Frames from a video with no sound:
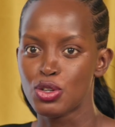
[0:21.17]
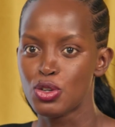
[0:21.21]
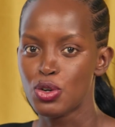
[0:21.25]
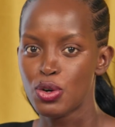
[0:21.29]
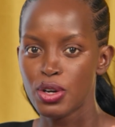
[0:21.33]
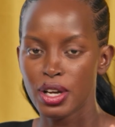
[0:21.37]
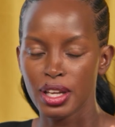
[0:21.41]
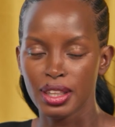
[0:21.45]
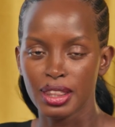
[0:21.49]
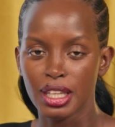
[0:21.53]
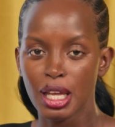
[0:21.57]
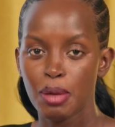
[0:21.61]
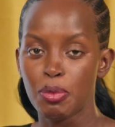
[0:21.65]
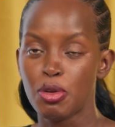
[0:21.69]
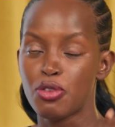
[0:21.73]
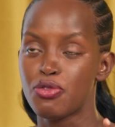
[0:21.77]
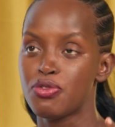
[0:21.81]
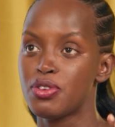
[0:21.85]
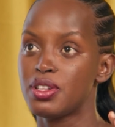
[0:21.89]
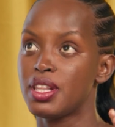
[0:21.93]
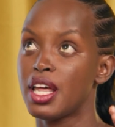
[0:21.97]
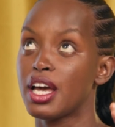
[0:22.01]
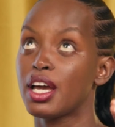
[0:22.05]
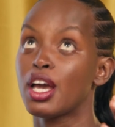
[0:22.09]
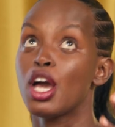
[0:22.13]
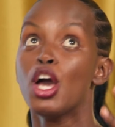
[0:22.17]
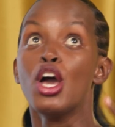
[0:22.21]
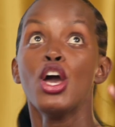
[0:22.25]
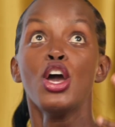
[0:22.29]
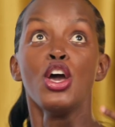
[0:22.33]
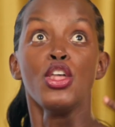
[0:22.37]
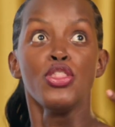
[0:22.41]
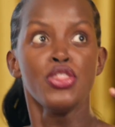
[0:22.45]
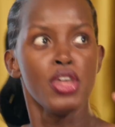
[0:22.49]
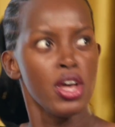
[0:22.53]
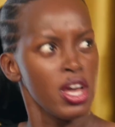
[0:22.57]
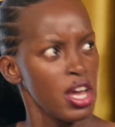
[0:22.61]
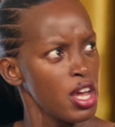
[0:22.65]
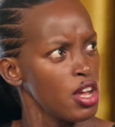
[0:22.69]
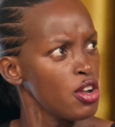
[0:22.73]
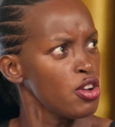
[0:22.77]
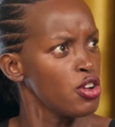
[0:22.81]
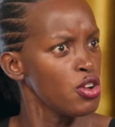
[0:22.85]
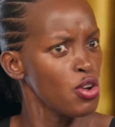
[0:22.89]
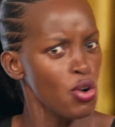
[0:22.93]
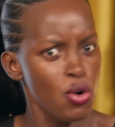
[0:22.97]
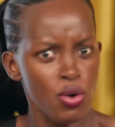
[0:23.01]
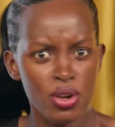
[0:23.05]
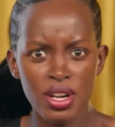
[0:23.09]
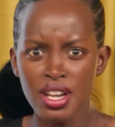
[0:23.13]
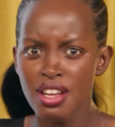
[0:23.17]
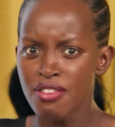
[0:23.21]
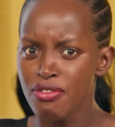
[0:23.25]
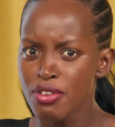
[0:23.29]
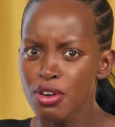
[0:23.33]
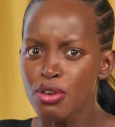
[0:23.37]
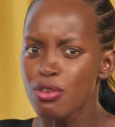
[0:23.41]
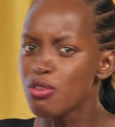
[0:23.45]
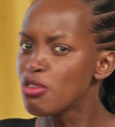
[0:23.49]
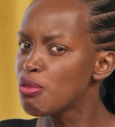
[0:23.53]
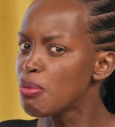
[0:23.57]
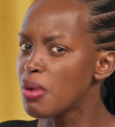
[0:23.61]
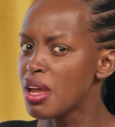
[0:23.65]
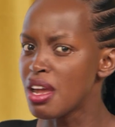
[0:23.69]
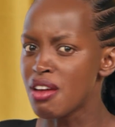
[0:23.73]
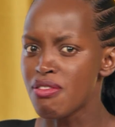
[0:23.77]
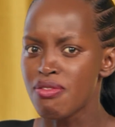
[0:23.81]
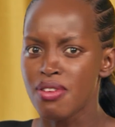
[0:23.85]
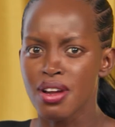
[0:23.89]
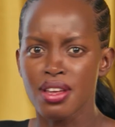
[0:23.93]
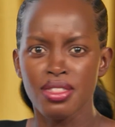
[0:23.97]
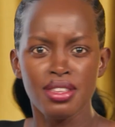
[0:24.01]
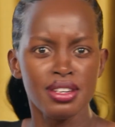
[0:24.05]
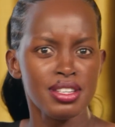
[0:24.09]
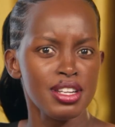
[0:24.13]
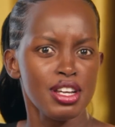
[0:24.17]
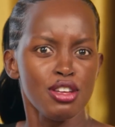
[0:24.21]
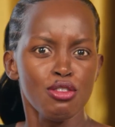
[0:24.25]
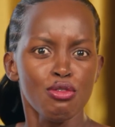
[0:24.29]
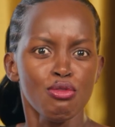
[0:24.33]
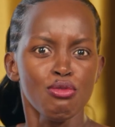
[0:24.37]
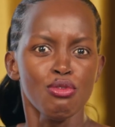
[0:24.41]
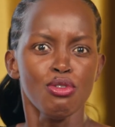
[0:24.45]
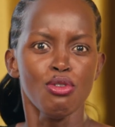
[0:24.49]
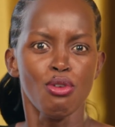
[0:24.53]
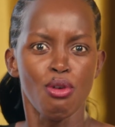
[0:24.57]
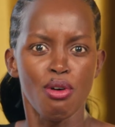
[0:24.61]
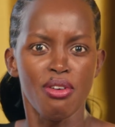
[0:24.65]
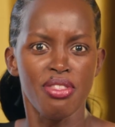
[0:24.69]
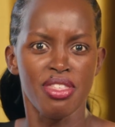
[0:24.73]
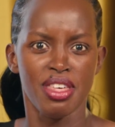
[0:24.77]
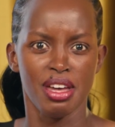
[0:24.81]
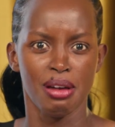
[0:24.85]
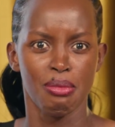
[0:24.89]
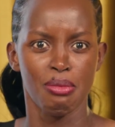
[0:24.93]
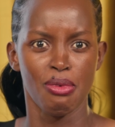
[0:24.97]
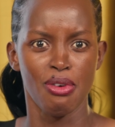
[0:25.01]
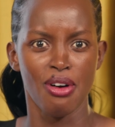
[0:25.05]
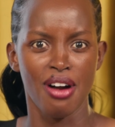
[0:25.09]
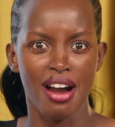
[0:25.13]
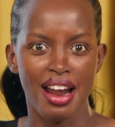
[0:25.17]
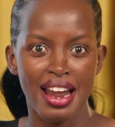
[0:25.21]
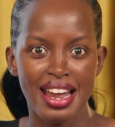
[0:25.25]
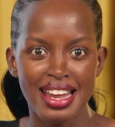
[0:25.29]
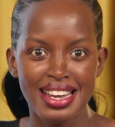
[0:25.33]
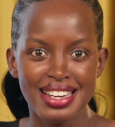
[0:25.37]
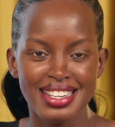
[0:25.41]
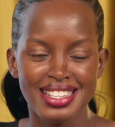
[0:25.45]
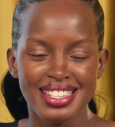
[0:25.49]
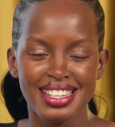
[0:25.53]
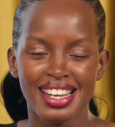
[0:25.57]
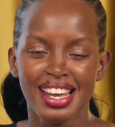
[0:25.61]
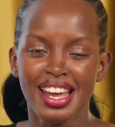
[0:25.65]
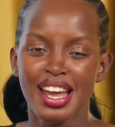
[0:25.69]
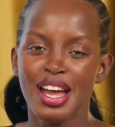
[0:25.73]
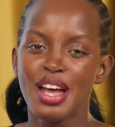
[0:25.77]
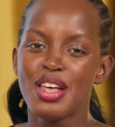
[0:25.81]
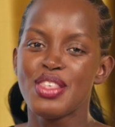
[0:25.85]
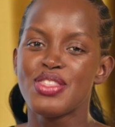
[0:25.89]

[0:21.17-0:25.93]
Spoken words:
You look at them, you feel like they're in your living room every other day. You know them, right?